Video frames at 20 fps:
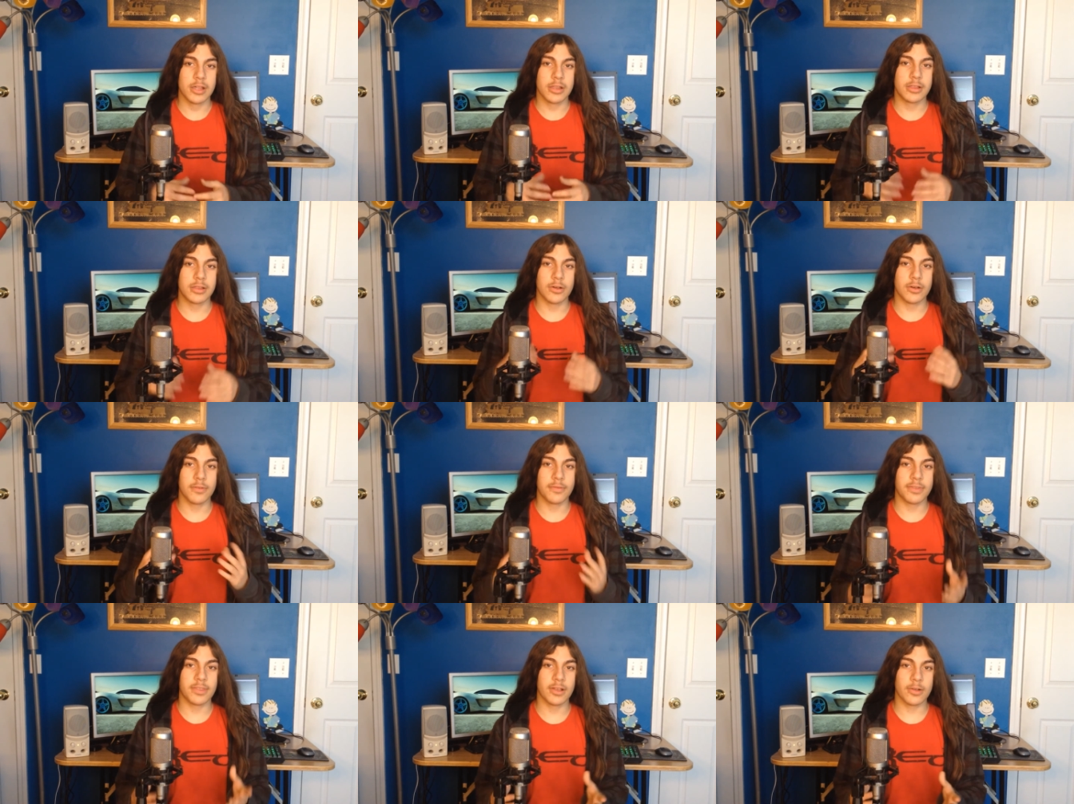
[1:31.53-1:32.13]

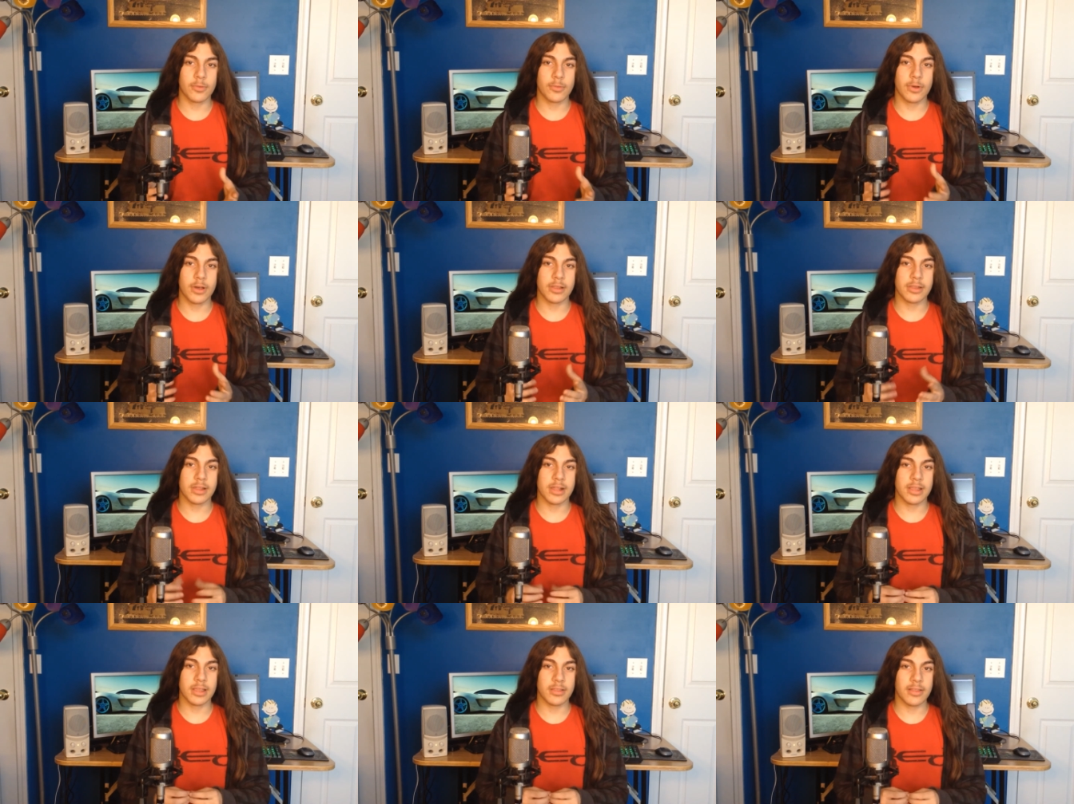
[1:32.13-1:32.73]
so if there
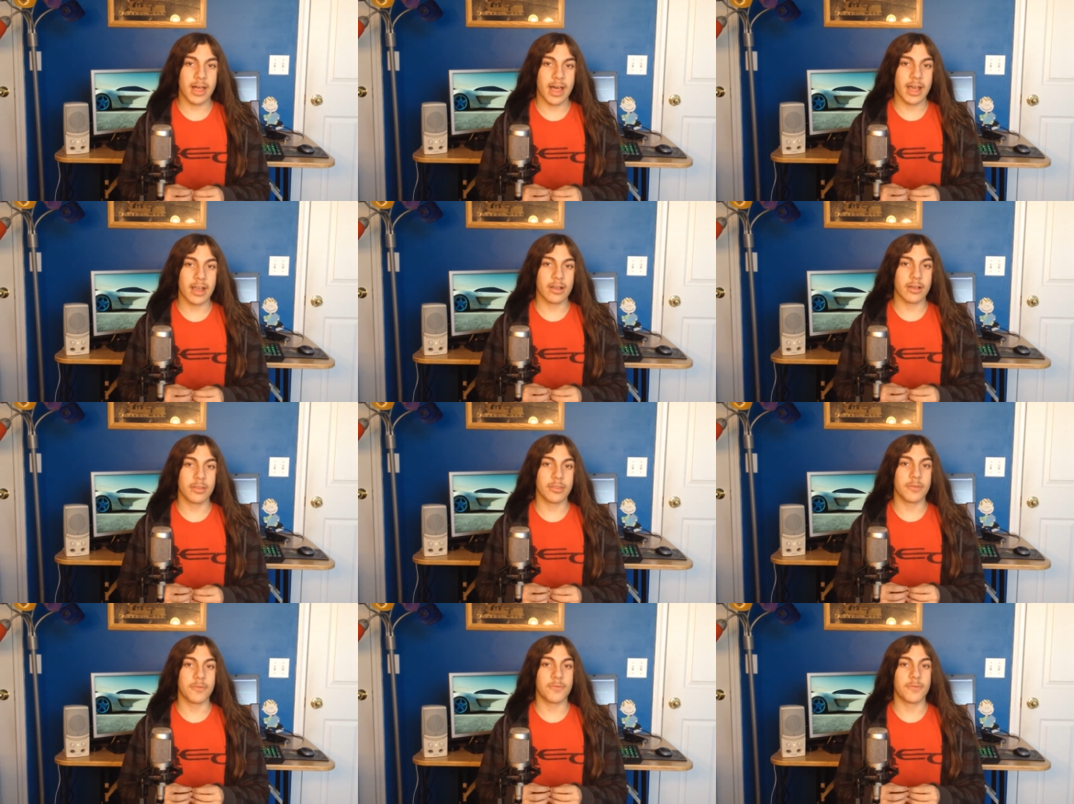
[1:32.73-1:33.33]
was any
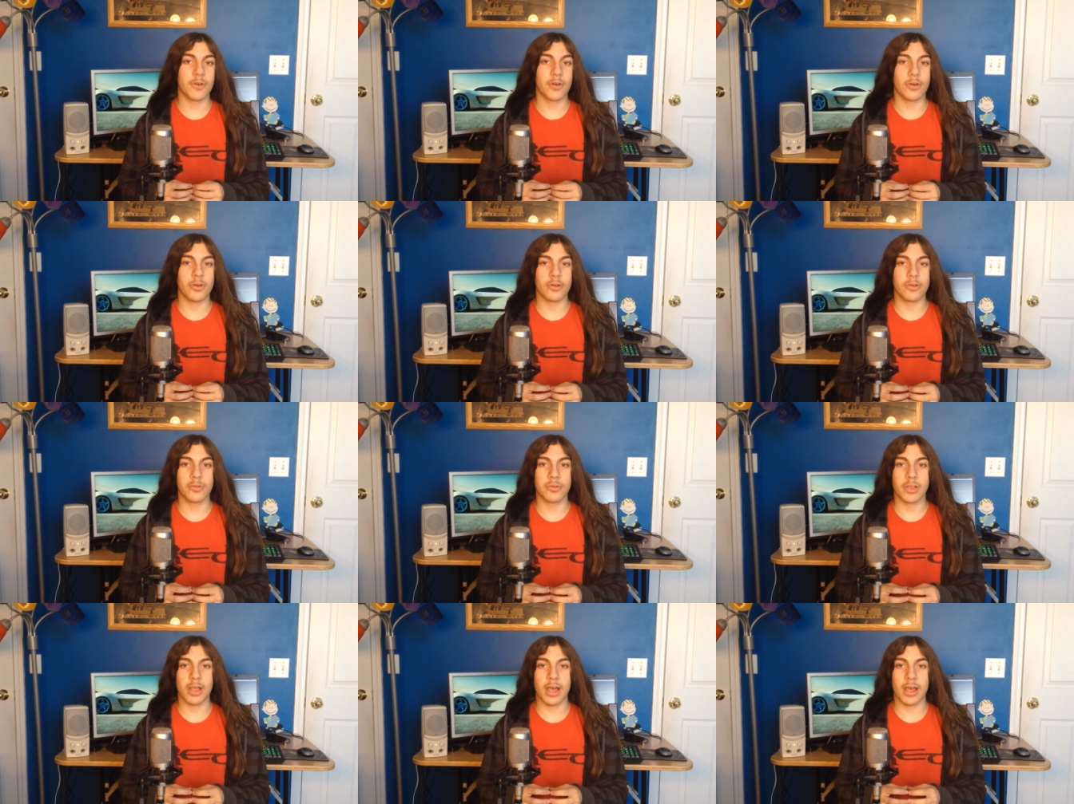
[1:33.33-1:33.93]
lag on the phone,